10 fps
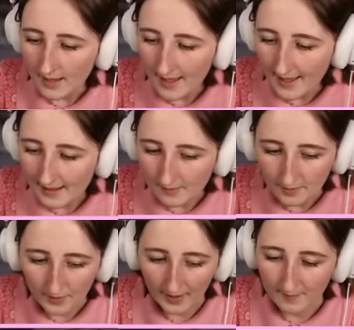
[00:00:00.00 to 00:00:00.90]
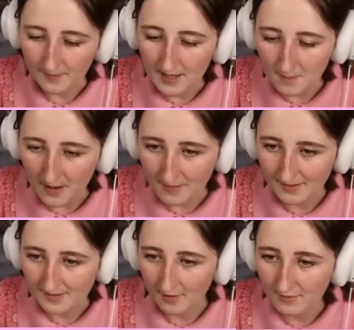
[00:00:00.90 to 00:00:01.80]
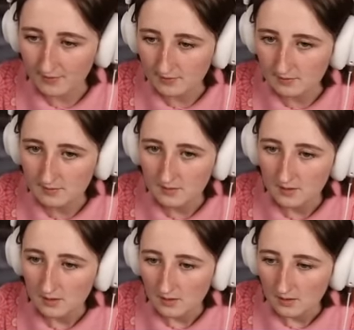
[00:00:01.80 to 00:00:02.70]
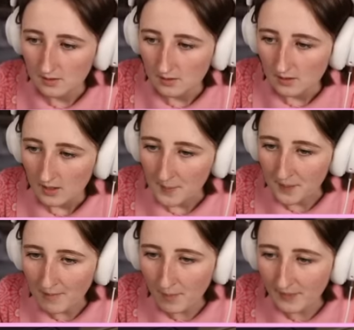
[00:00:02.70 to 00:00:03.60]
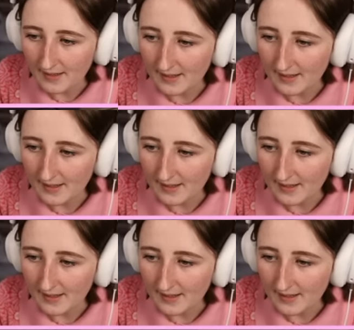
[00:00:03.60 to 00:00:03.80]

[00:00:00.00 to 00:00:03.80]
Yay! Okay, keep buying my stuff. I probably,